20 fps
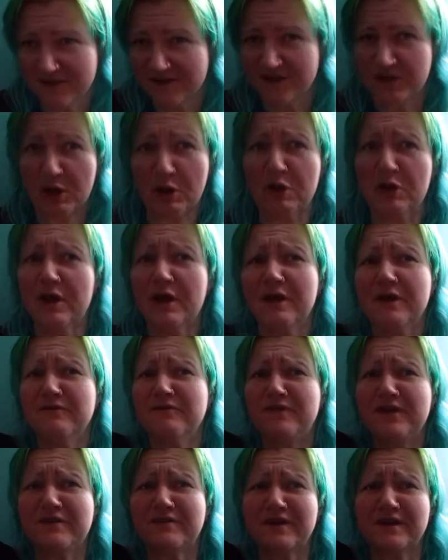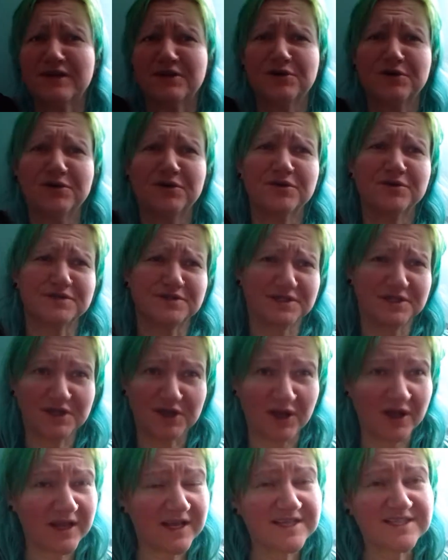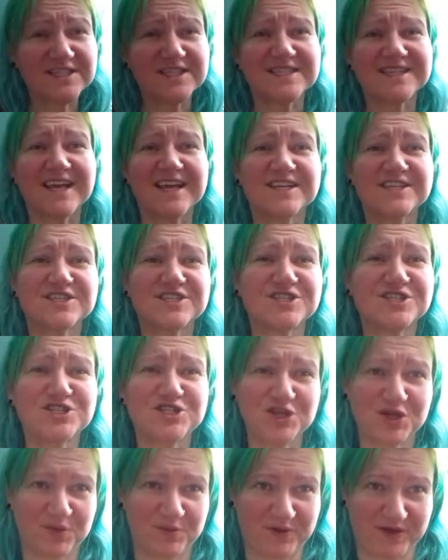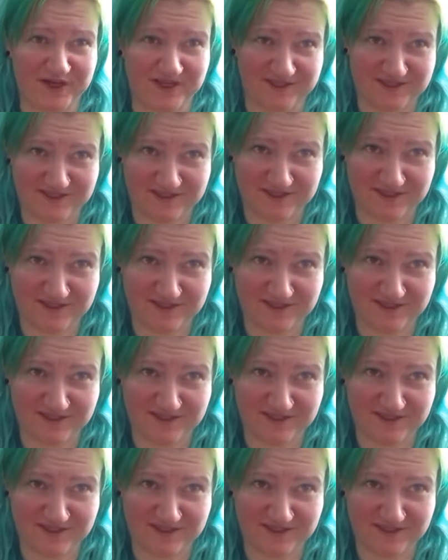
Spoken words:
You know, vive la cause. You know, it's just stupid.